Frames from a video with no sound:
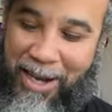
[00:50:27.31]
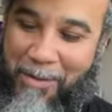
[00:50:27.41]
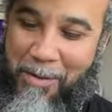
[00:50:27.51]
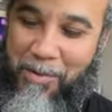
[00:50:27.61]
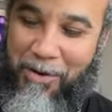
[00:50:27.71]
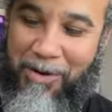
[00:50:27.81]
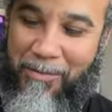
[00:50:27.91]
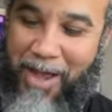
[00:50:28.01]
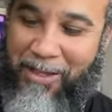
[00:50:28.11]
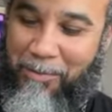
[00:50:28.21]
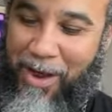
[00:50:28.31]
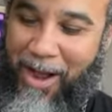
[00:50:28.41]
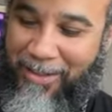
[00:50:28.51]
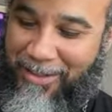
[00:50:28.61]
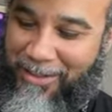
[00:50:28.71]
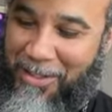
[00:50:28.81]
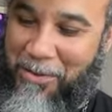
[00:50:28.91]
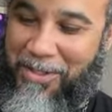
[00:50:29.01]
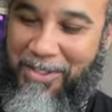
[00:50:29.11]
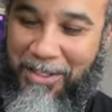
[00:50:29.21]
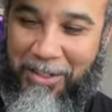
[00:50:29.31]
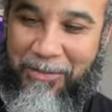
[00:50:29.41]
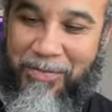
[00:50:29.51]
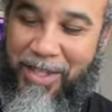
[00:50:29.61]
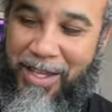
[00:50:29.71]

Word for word: "Let me pull them out the box and see what's up."